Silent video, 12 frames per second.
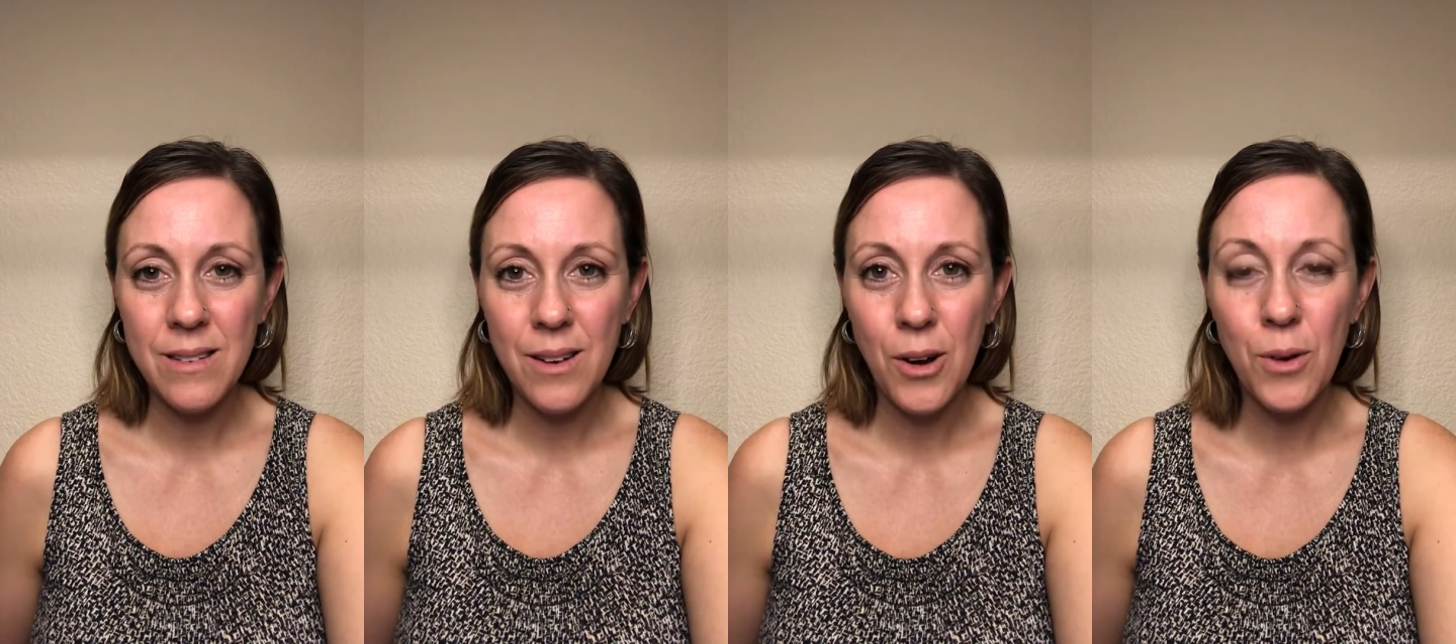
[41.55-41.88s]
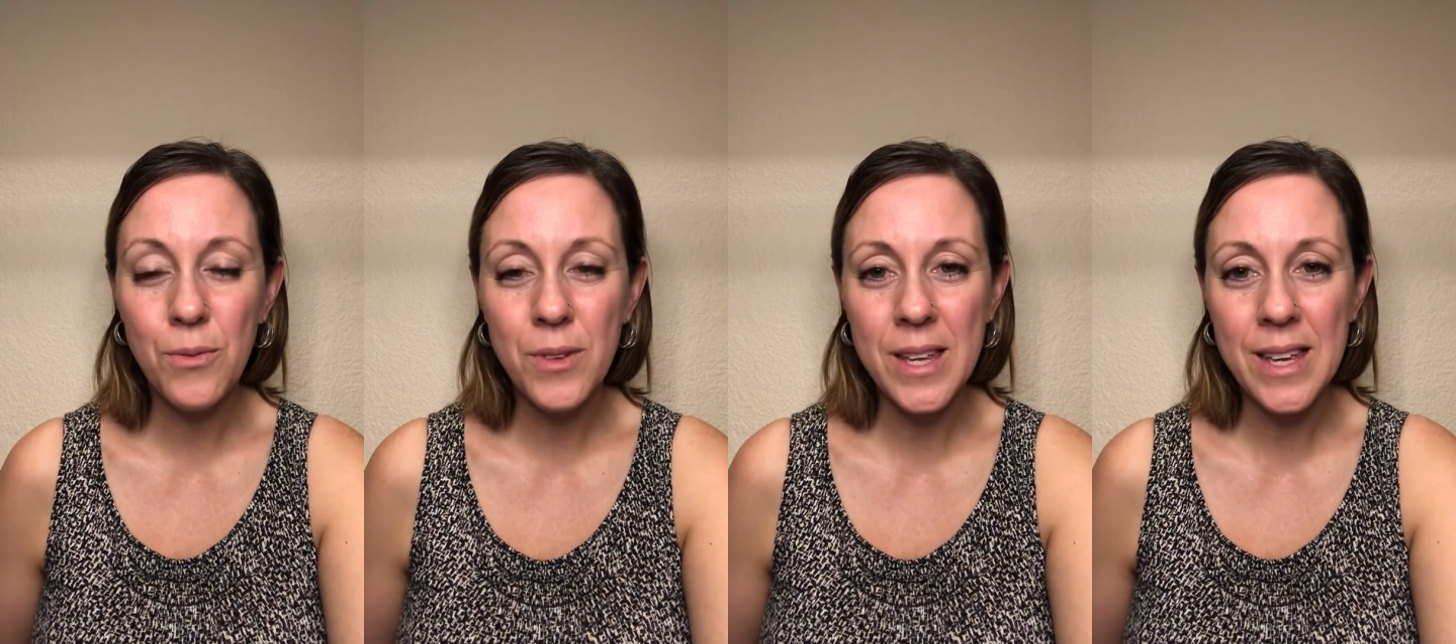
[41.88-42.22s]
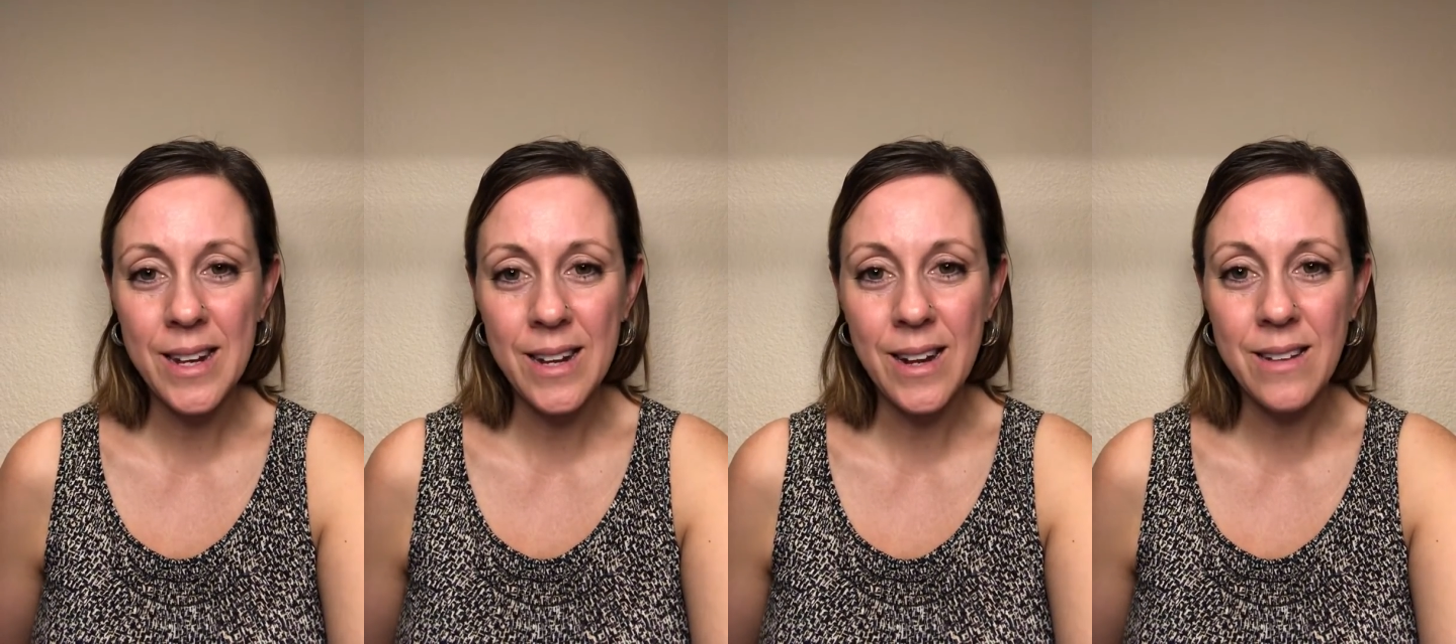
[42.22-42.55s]
hopefully
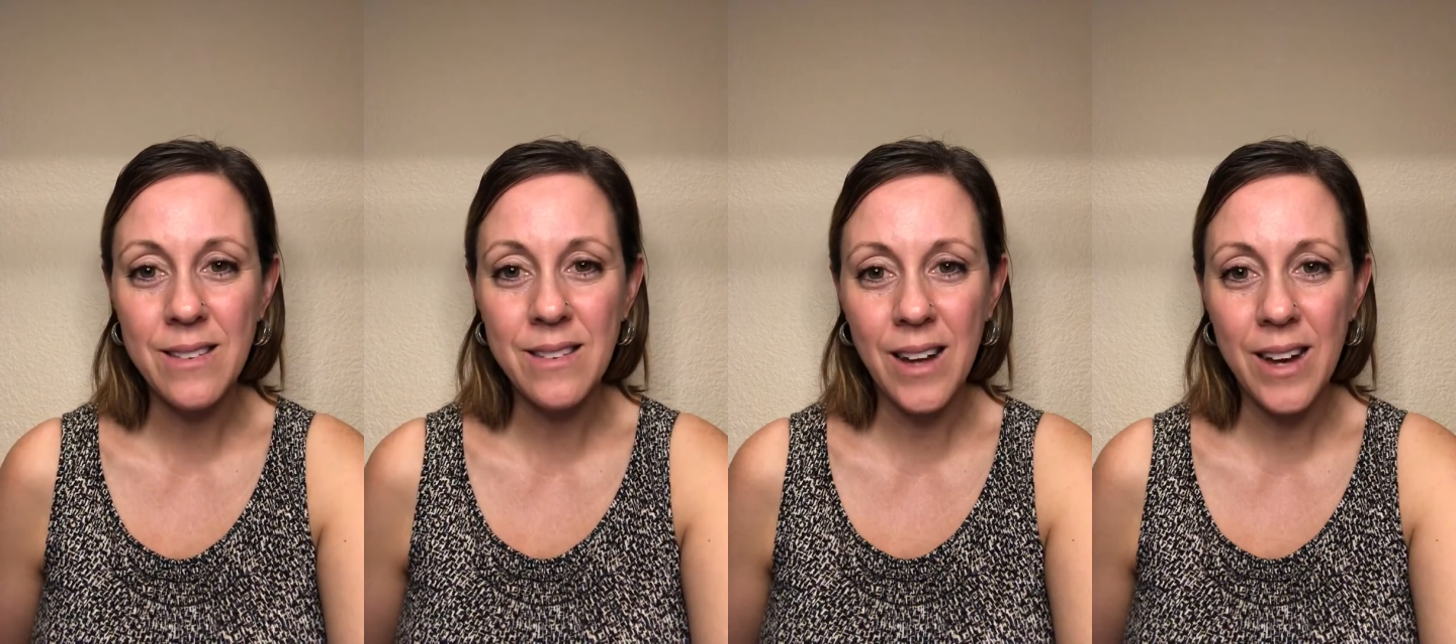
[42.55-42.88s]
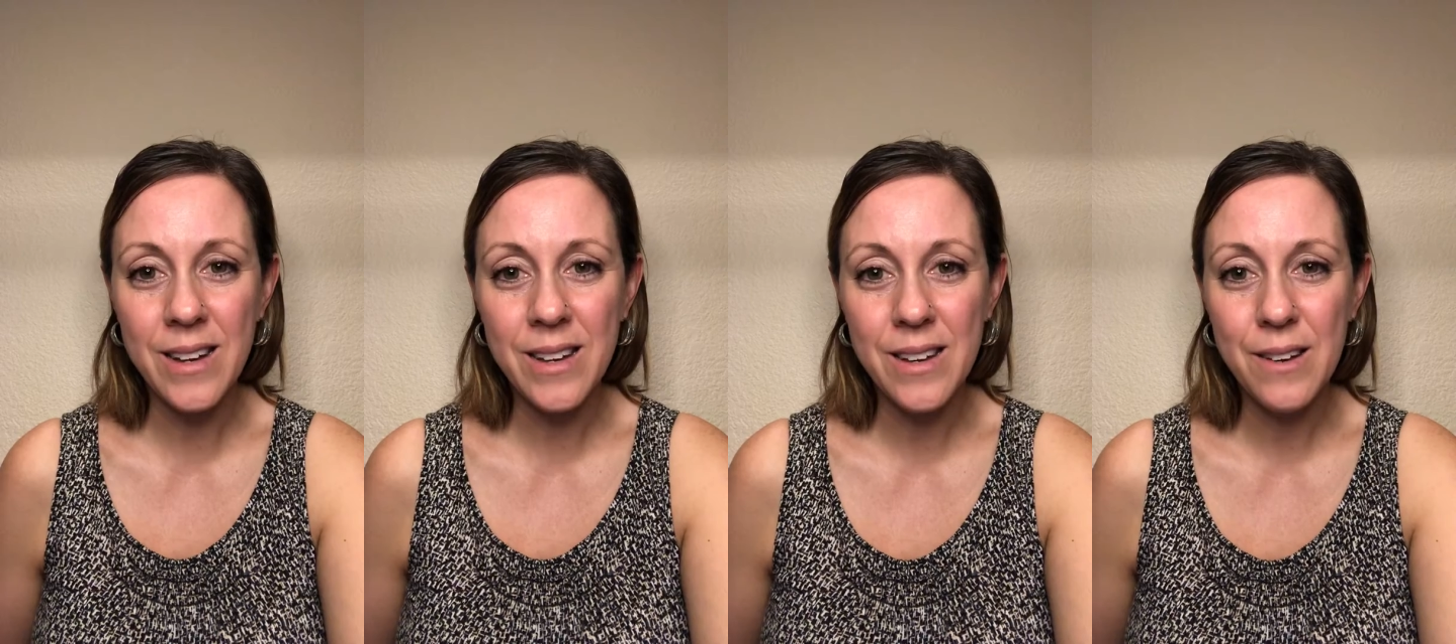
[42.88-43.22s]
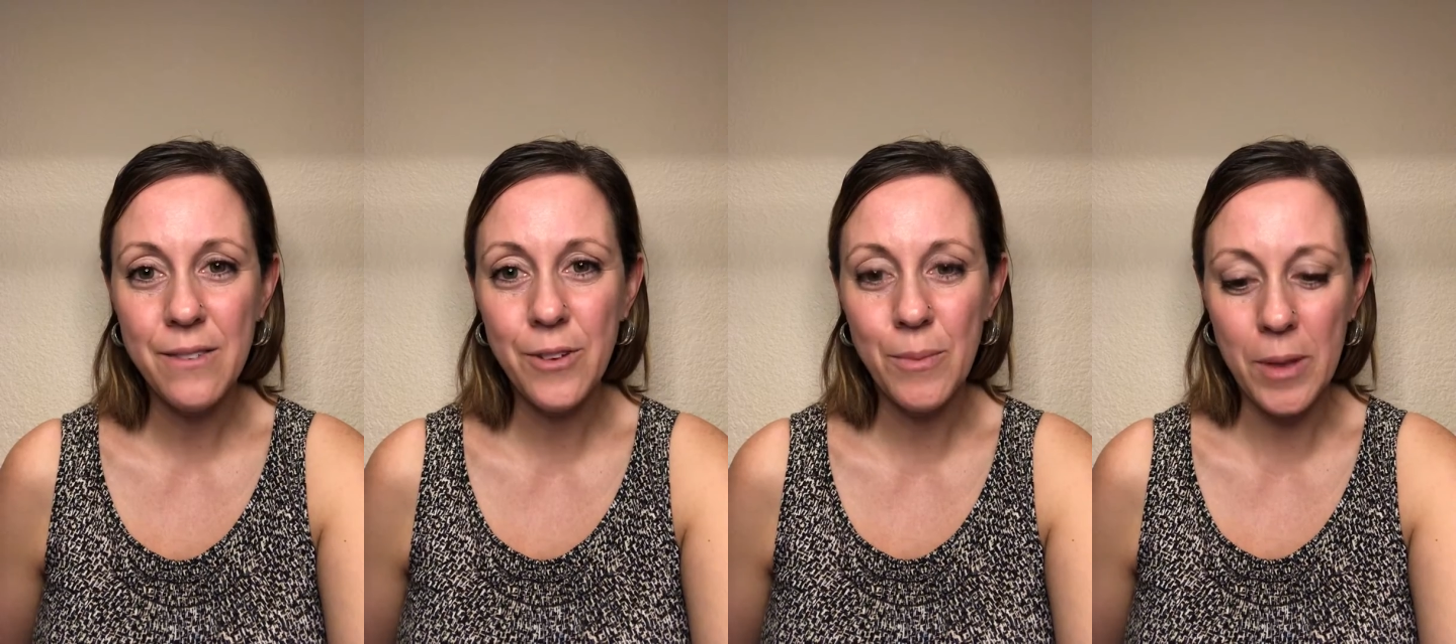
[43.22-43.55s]
getting unstuck
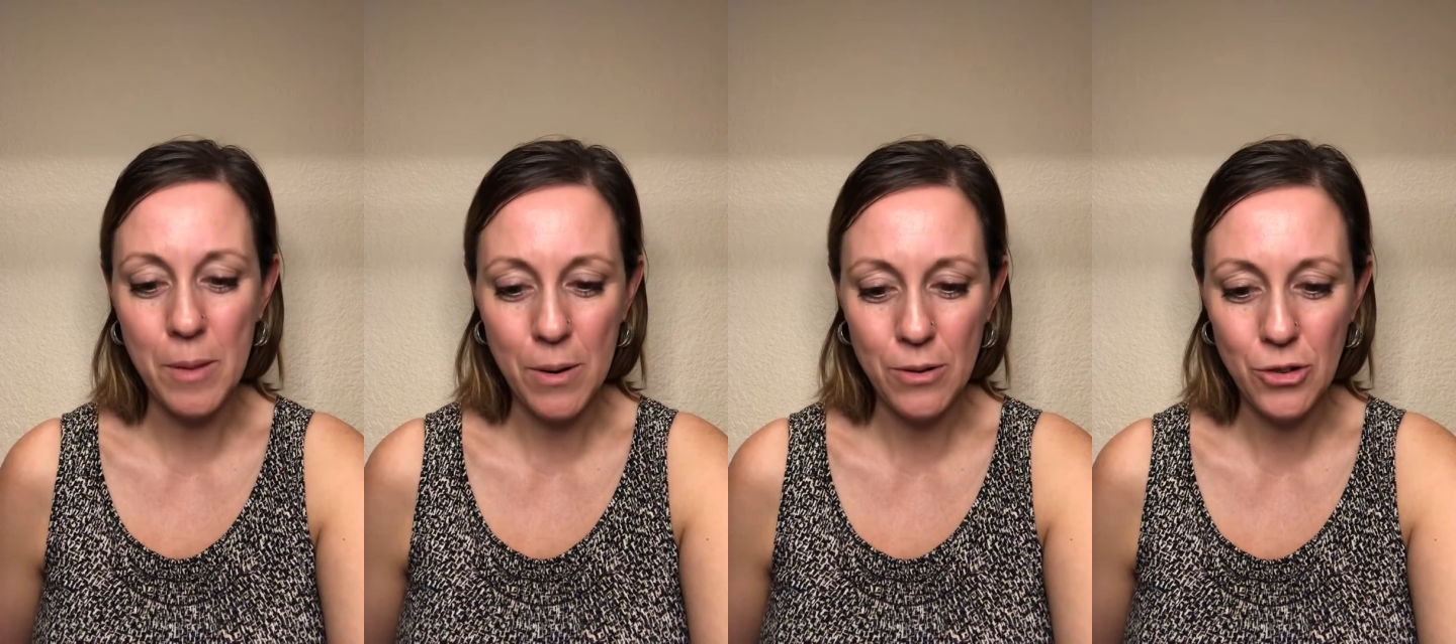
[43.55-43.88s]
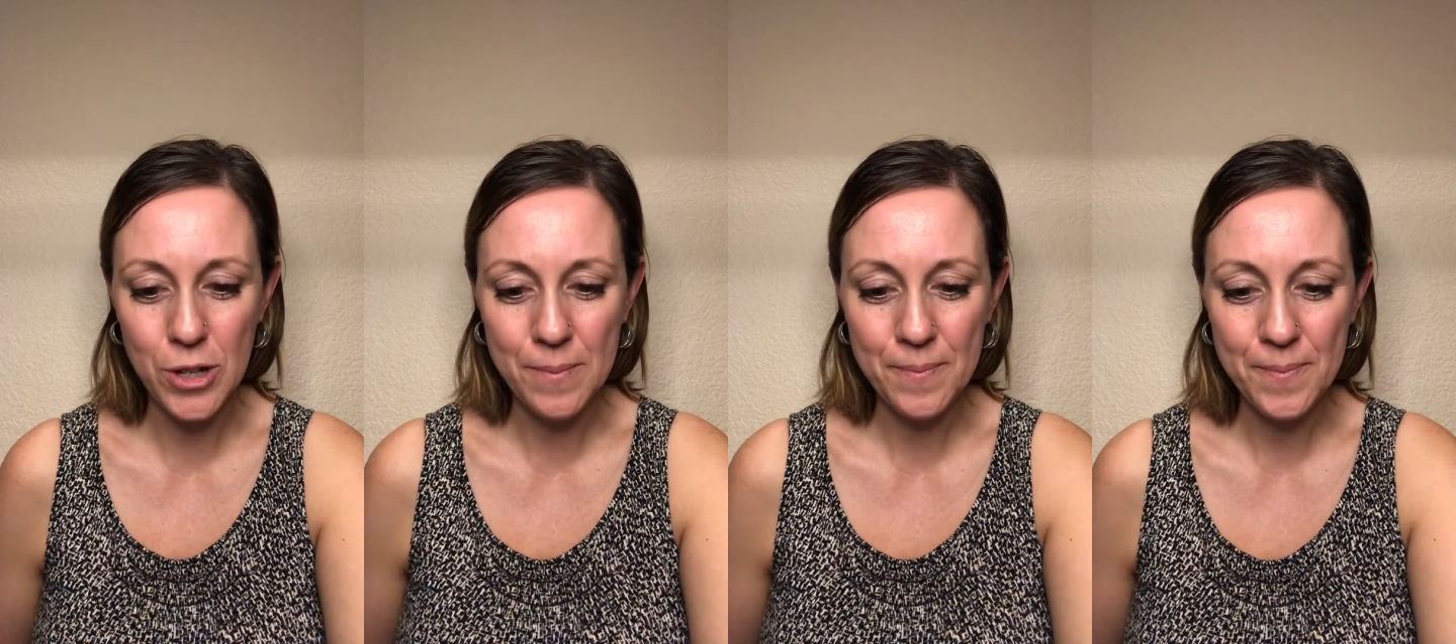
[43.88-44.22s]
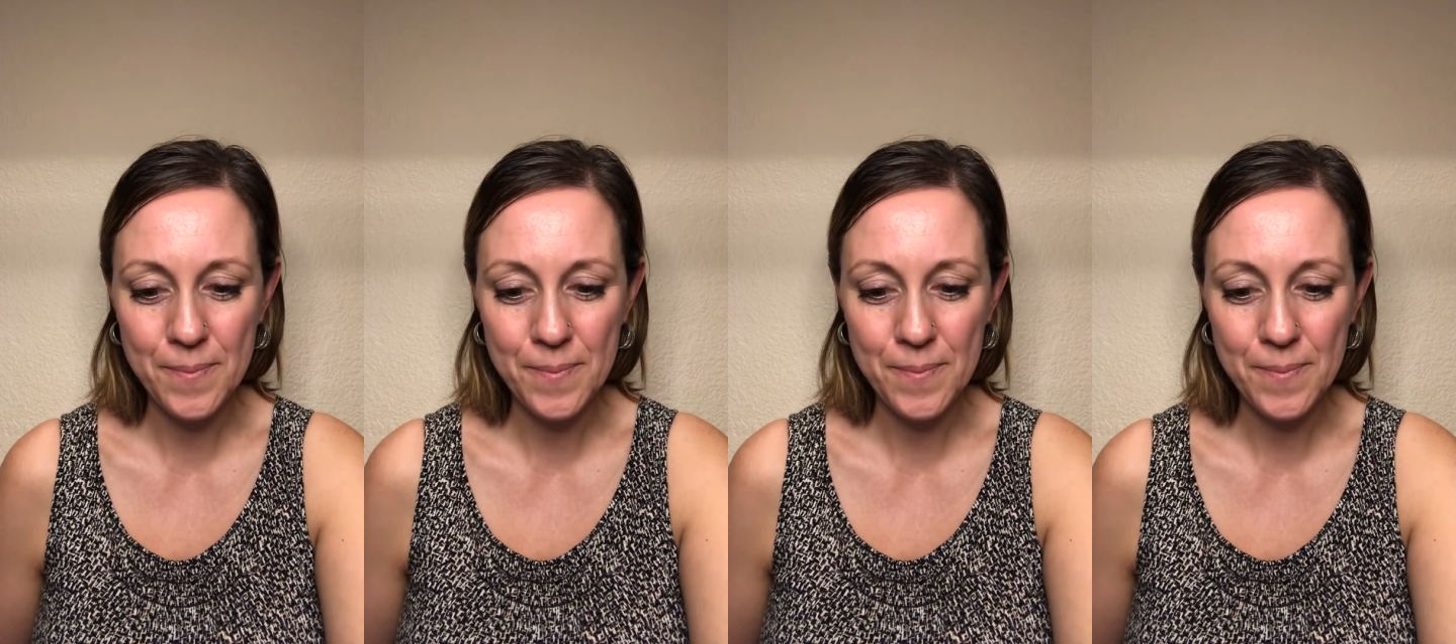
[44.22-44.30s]
from the emotion.